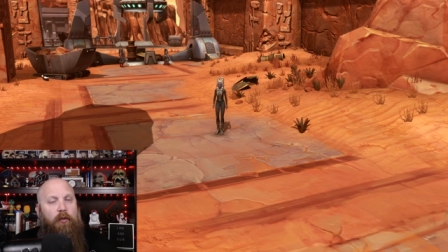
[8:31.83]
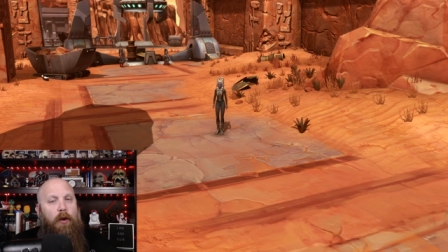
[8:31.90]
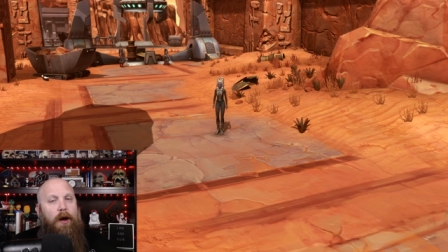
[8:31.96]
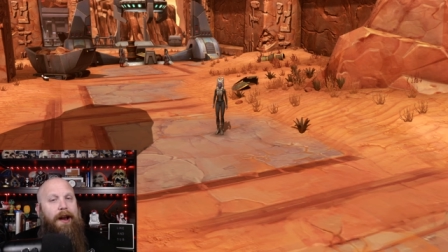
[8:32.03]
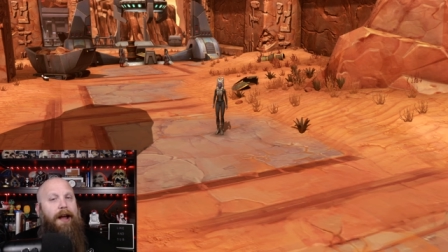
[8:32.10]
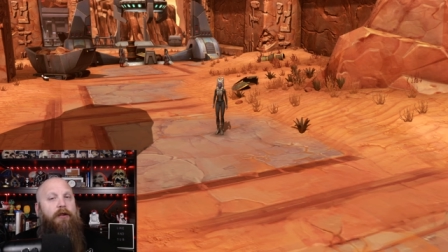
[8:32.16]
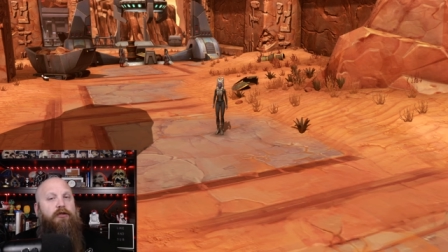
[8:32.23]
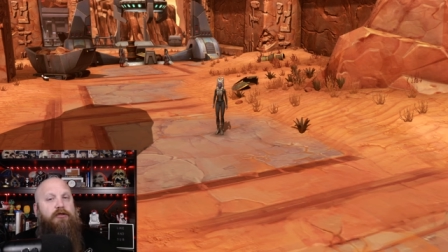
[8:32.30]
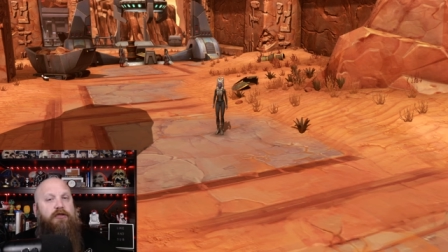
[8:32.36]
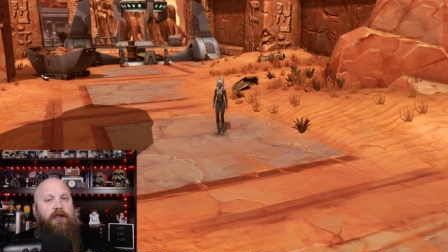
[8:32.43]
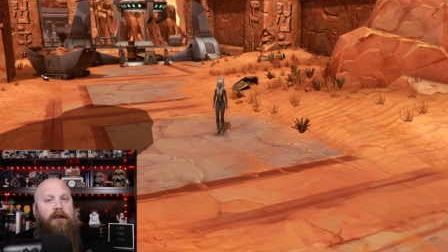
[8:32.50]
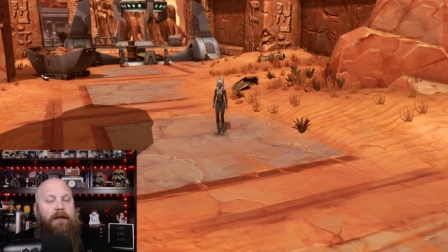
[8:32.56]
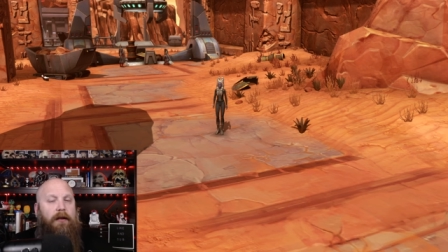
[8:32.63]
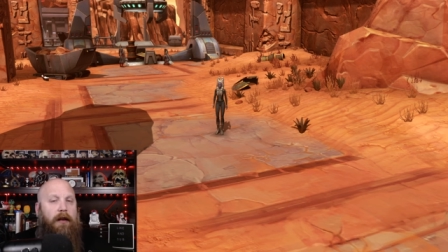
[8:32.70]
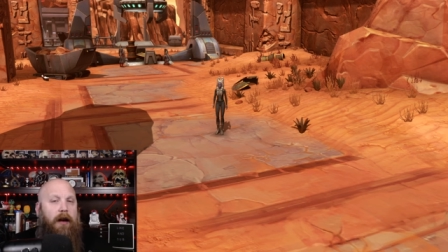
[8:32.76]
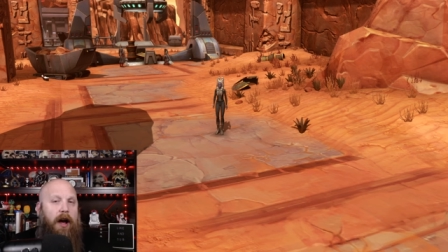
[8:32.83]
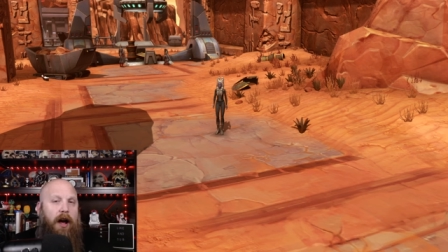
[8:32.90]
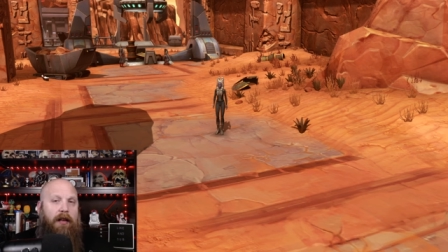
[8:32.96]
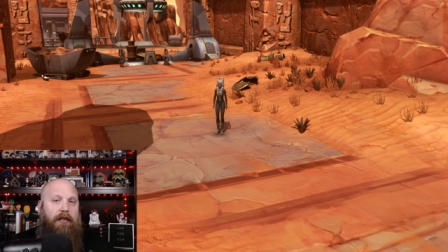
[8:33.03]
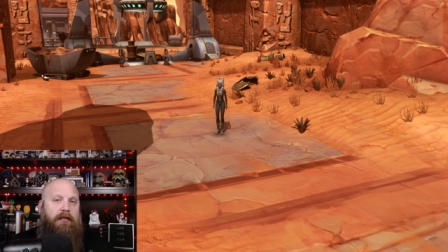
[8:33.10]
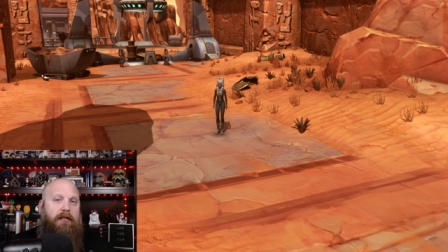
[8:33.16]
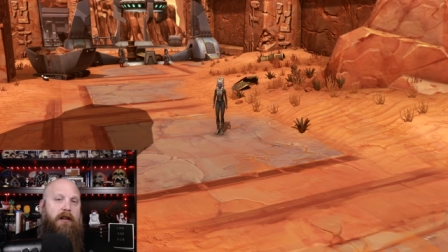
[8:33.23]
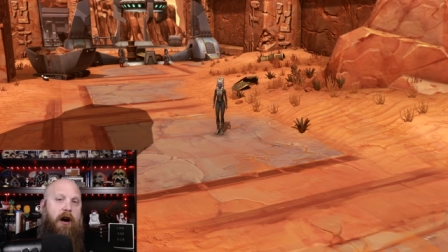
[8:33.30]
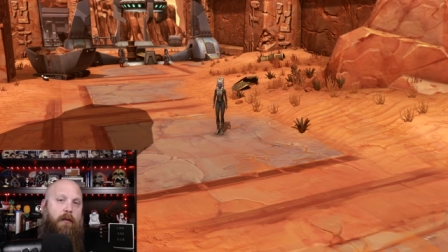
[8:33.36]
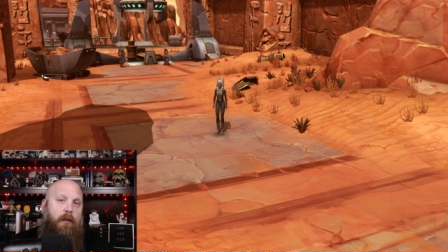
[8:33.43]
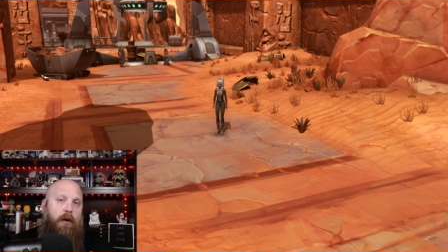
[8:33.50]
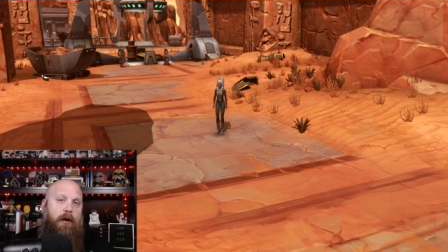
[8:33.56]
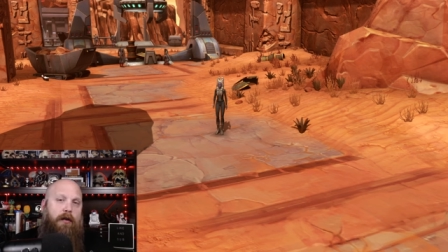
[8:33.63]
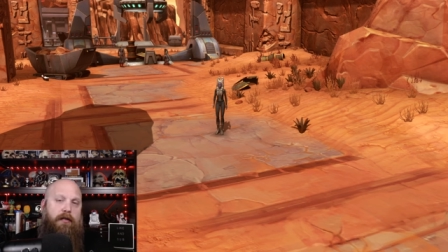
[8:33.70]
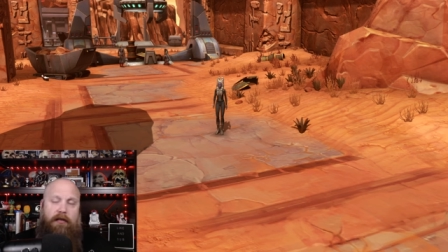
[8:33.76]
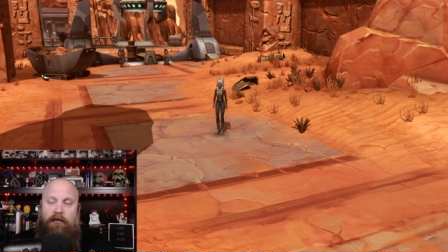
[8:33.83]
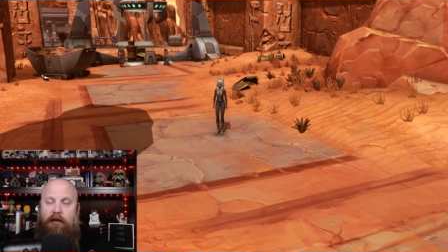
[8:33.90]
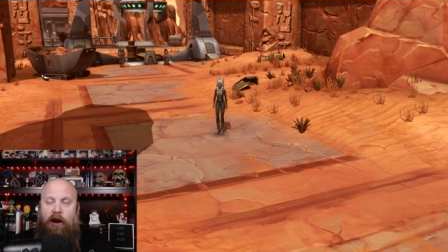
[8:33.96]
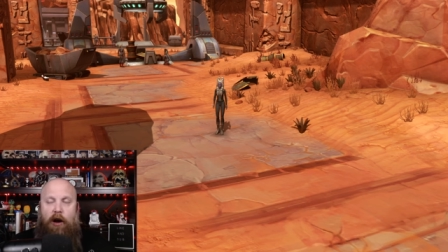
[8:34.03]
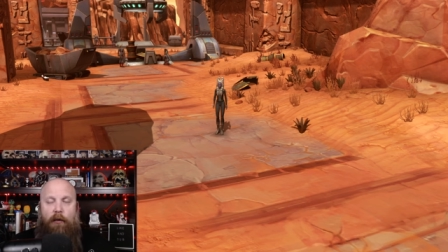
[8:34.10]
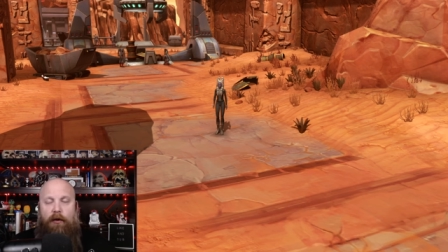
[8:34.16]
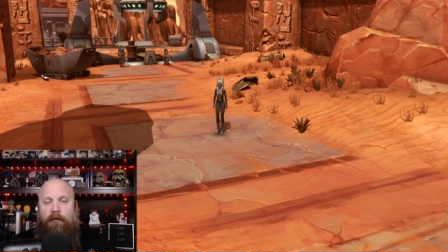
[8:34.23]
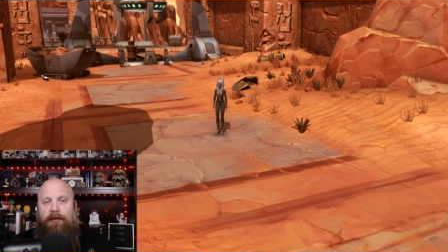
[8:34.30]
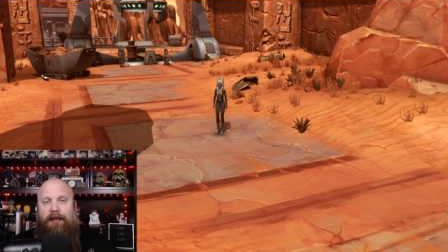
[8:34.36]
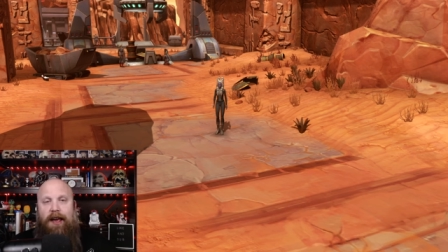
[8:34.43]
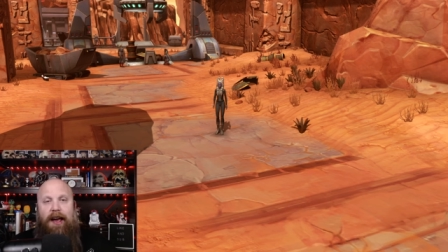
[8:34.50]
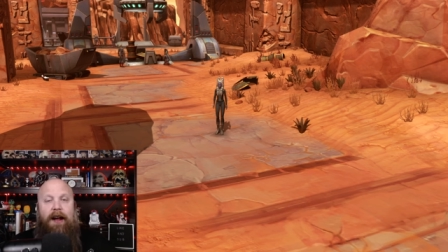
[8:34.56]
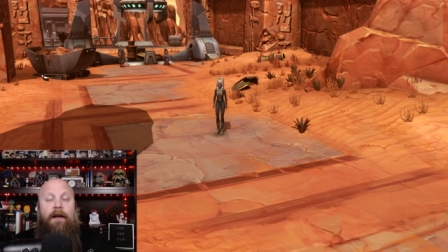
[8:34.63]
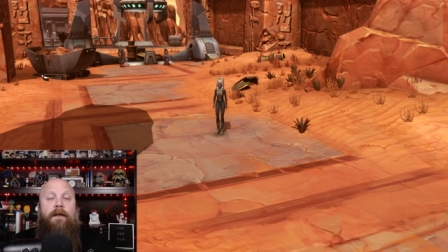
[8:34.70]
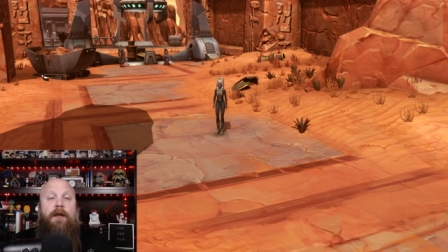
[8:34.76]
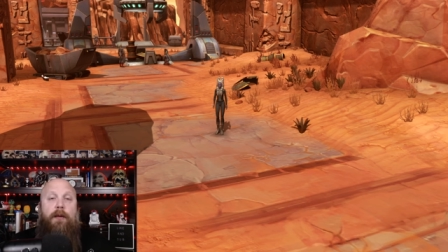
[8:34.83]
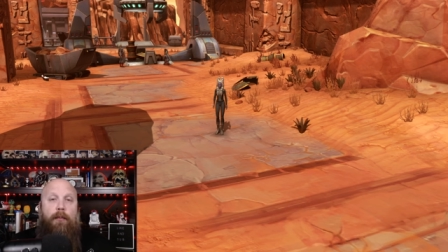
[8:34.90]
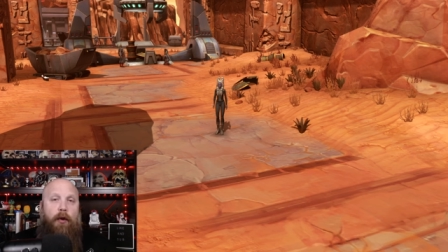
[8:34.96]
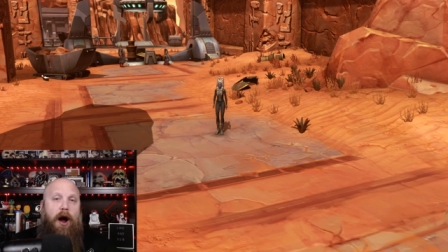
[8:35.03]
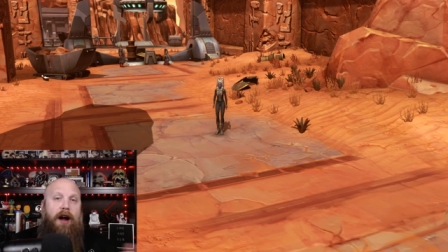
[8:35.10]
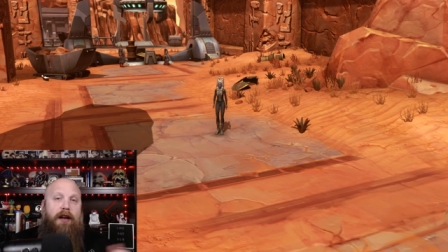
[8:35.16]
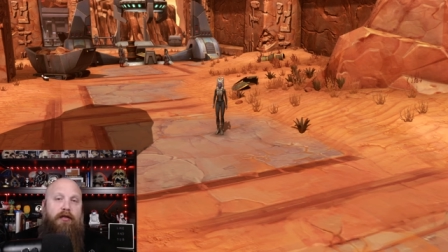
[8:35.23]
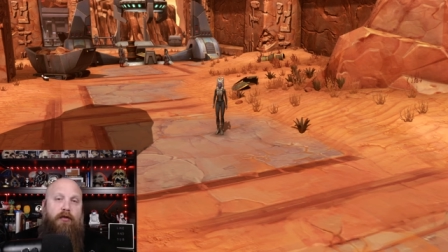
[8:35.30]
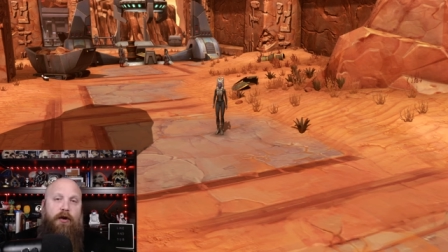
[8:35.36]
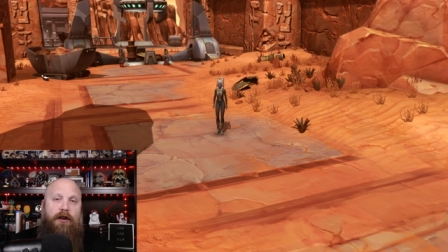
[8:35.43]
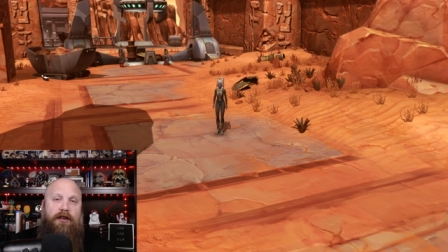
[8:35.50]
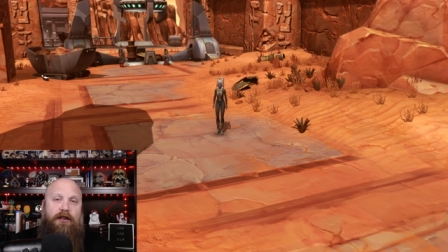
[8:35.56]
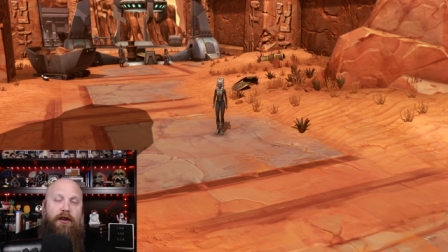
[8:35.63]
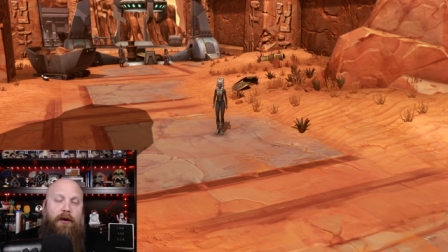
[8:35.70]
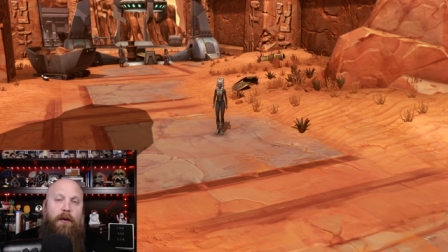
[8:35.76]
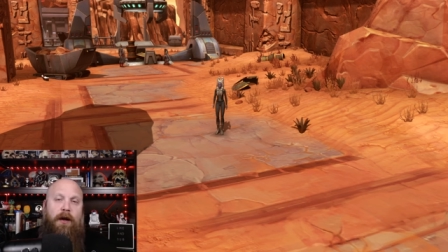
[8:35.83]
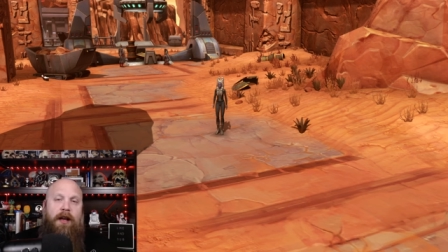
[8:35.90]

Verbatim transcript: What else should uh, Star Wars, Star Wars, what the heck, Broadsword do